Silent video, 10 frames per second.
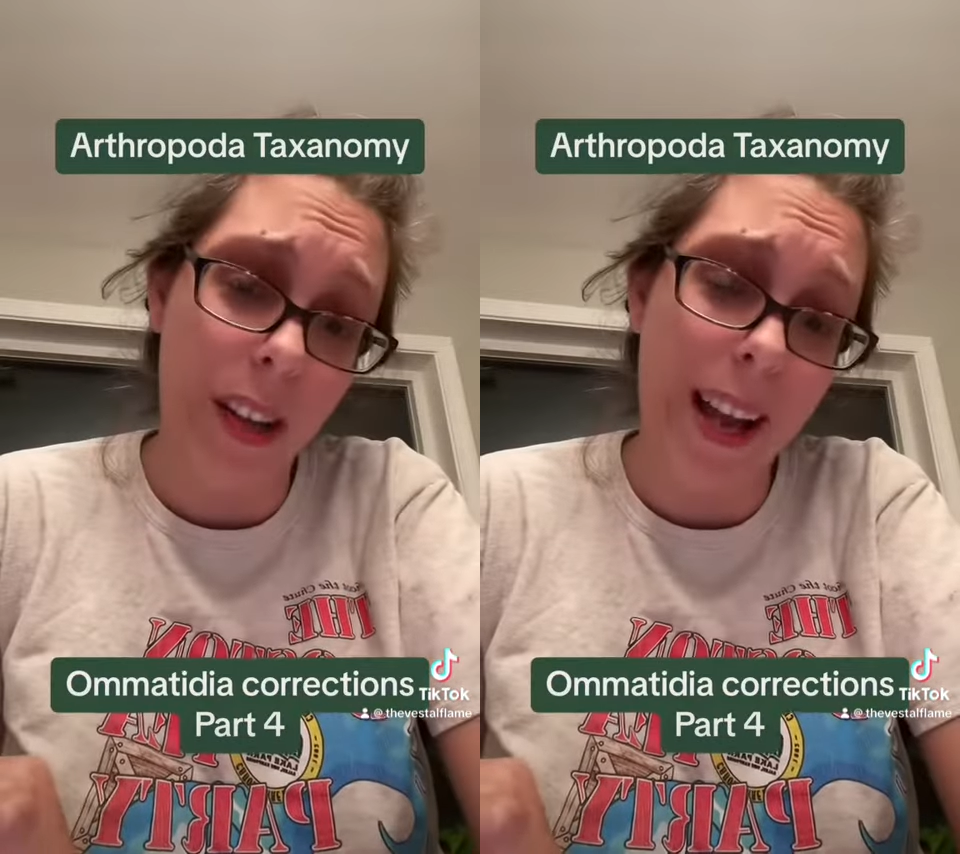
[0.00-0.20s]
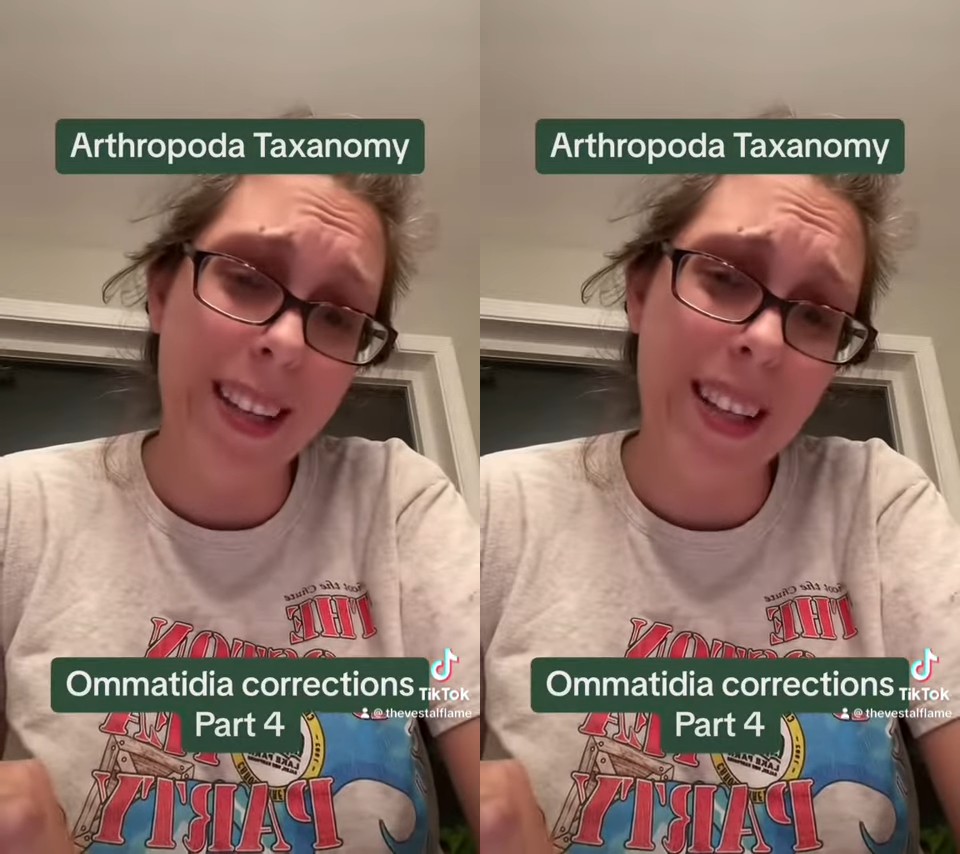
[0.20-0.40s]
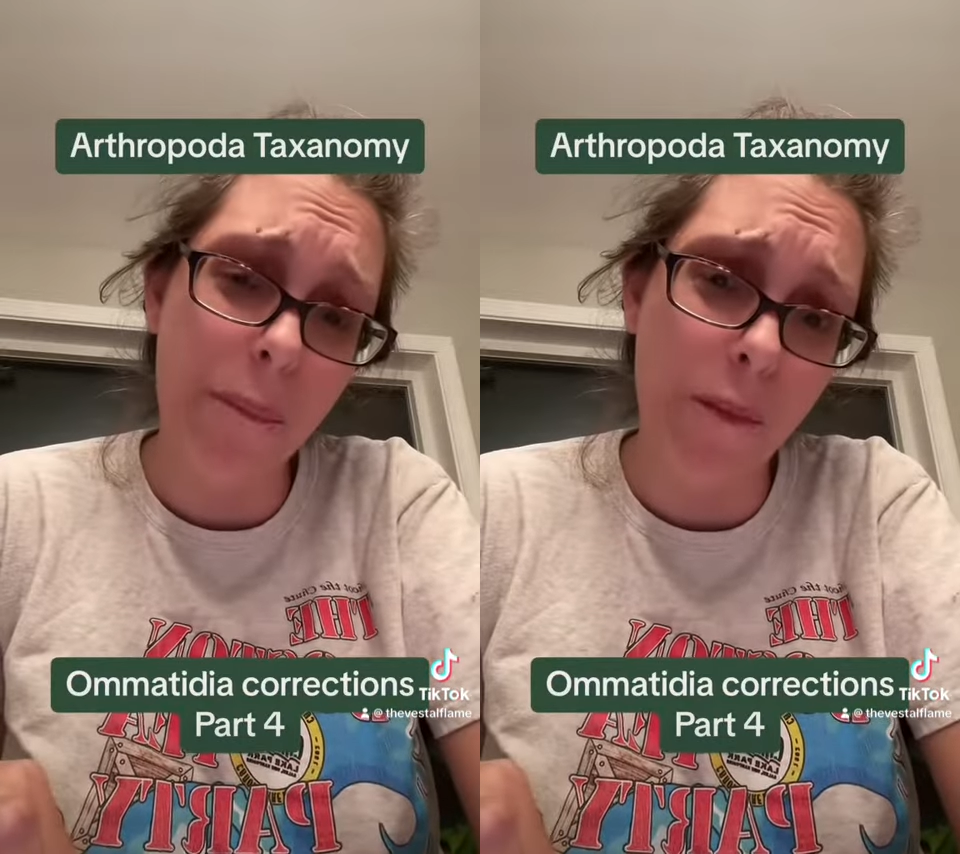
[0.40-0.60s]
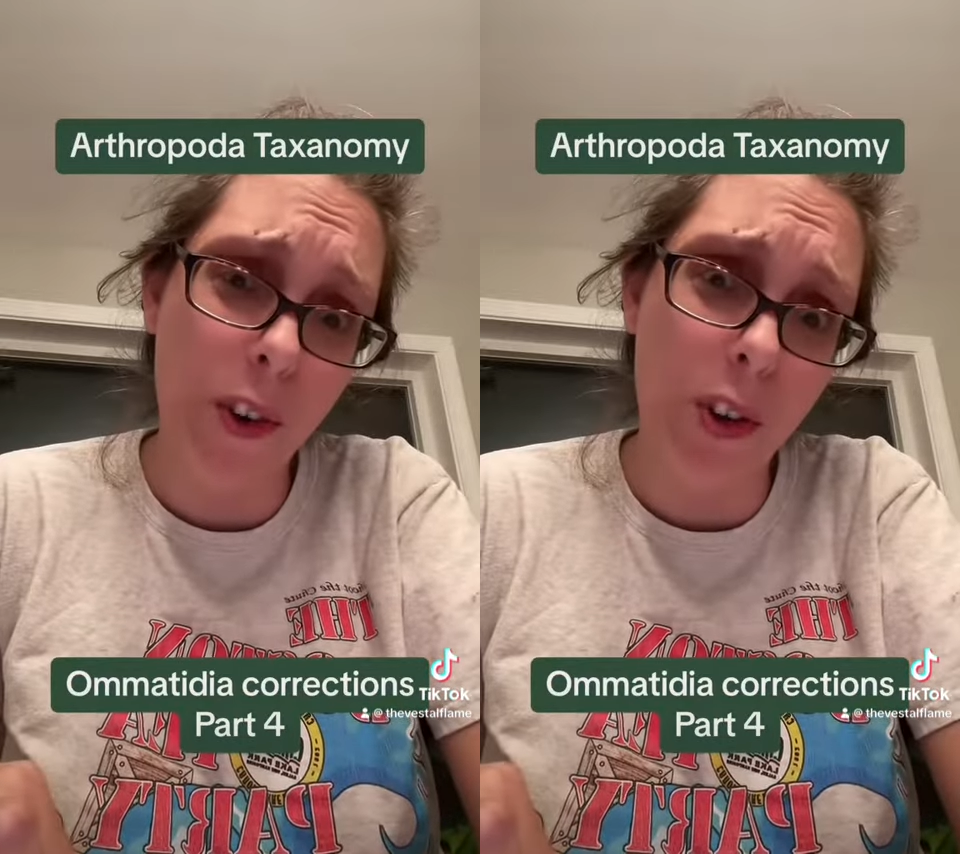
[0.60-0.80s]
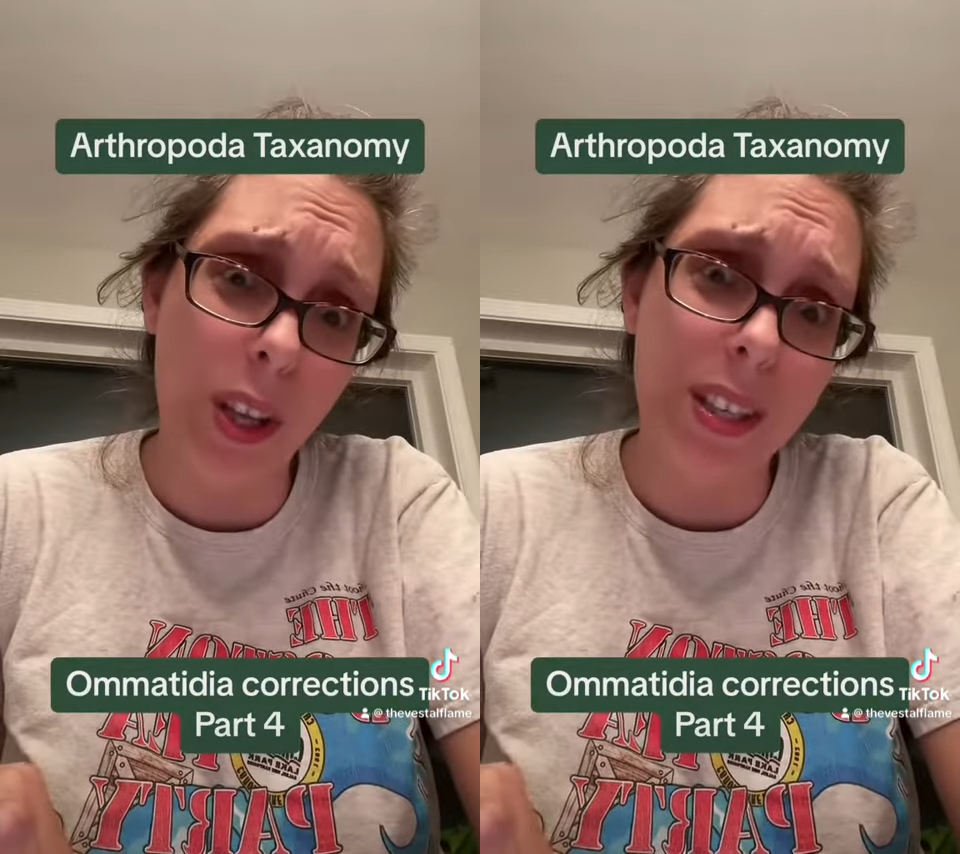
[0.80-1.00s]
except for
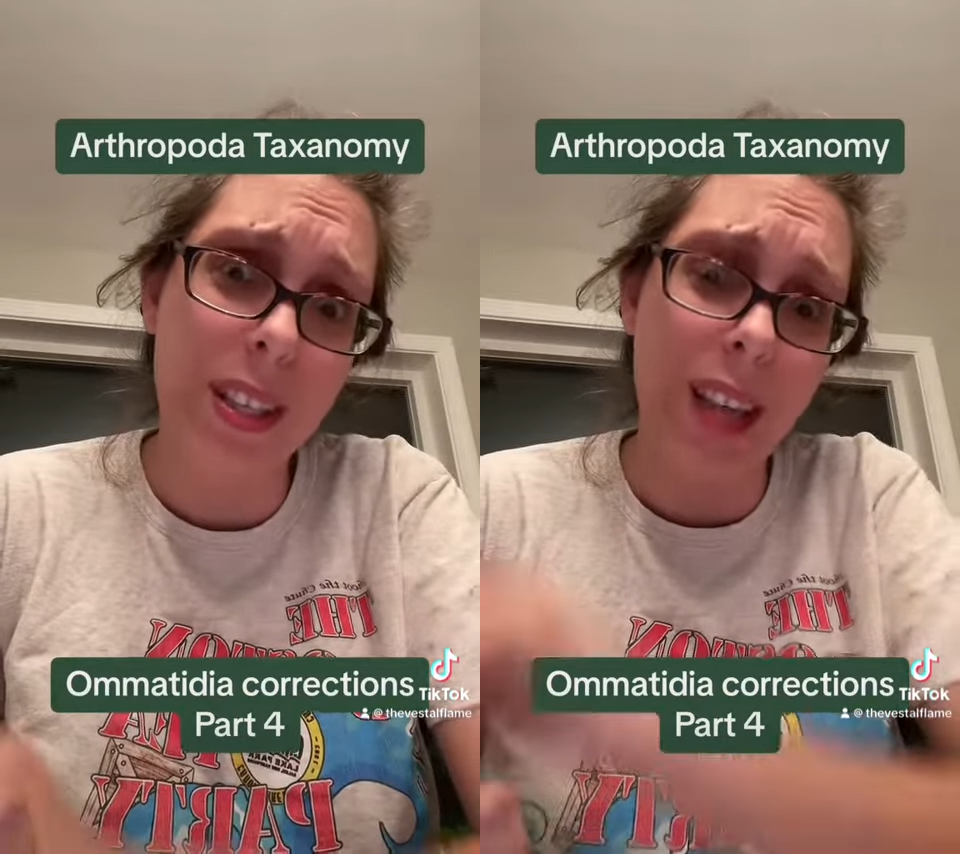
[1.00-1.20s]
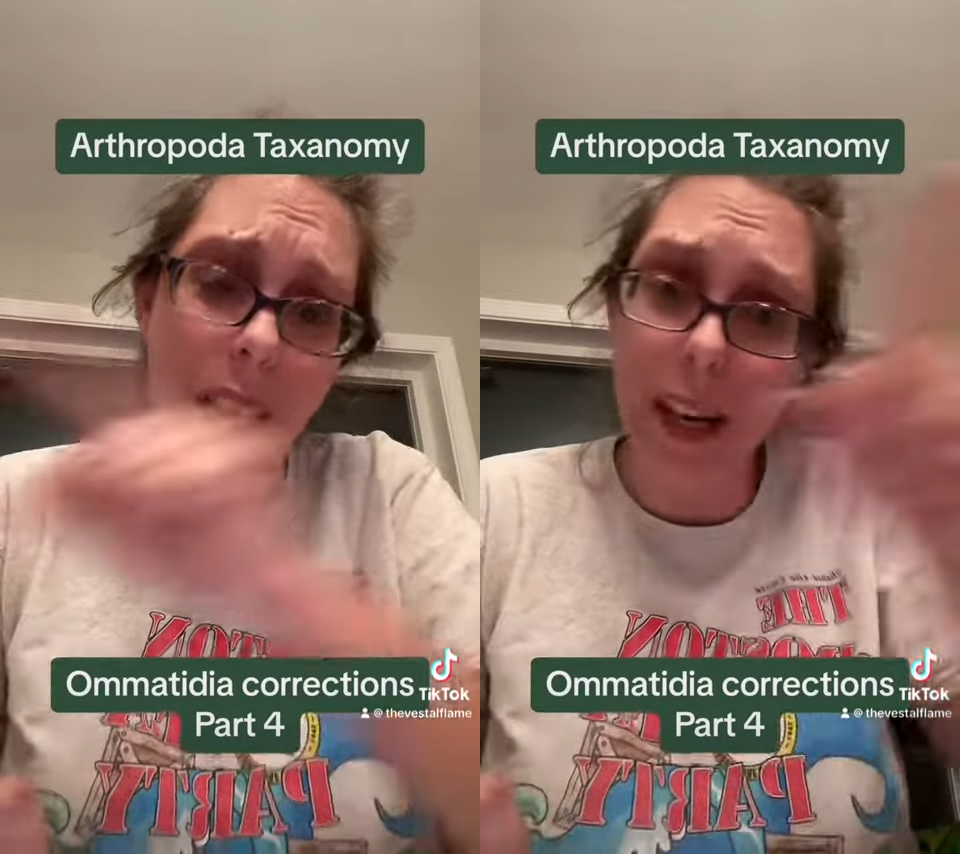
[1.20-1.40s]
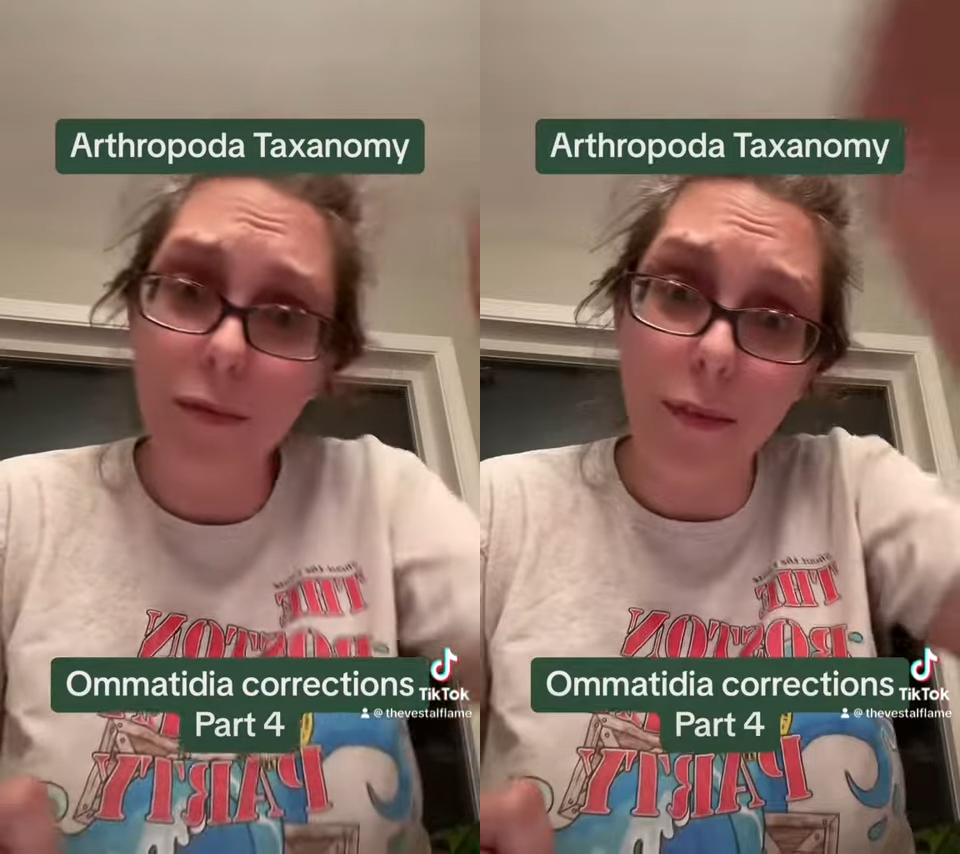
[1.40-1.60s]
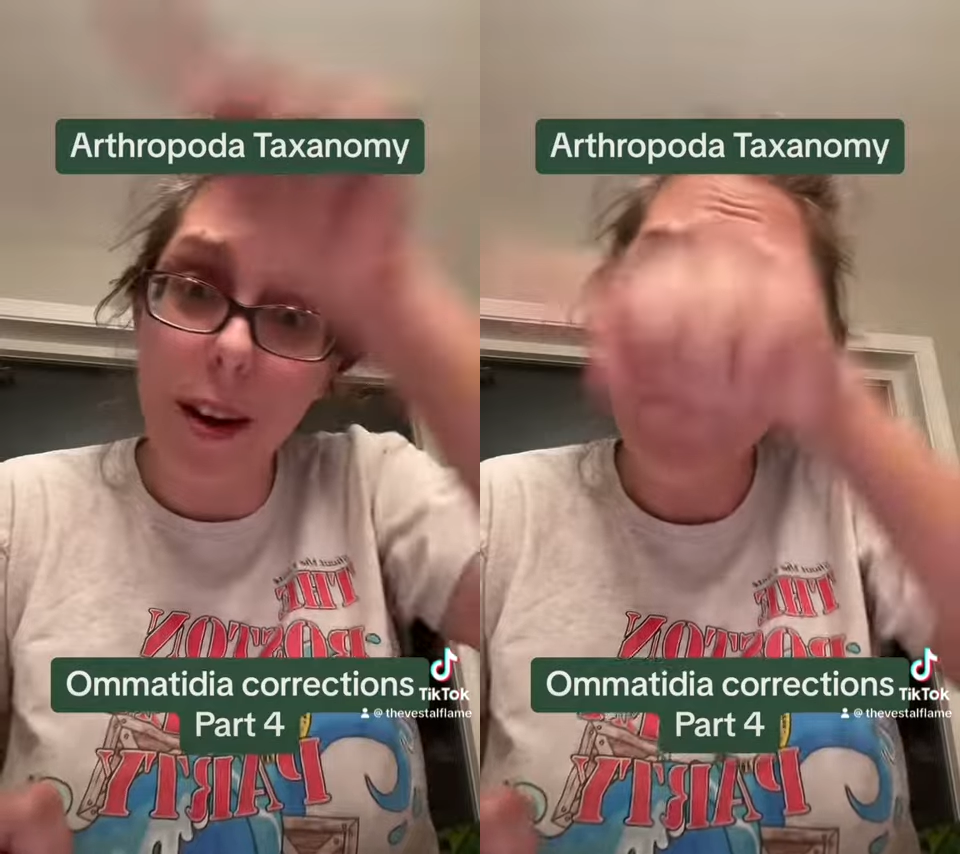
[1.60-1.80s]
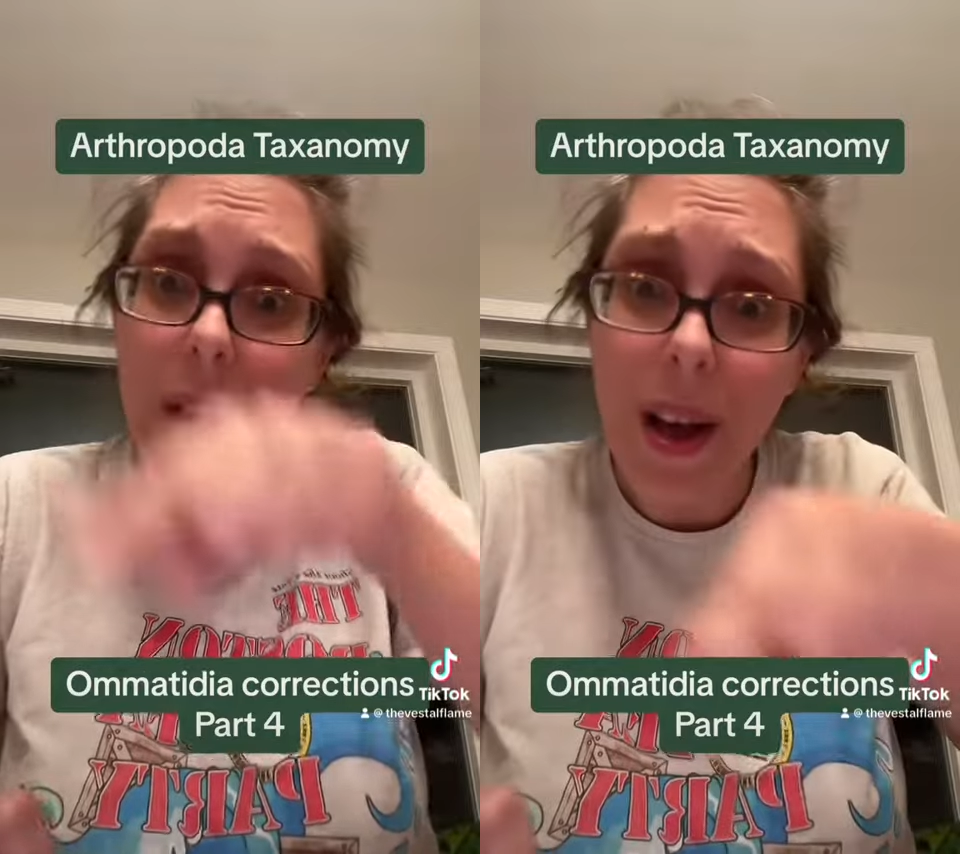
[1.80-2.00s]
the side rim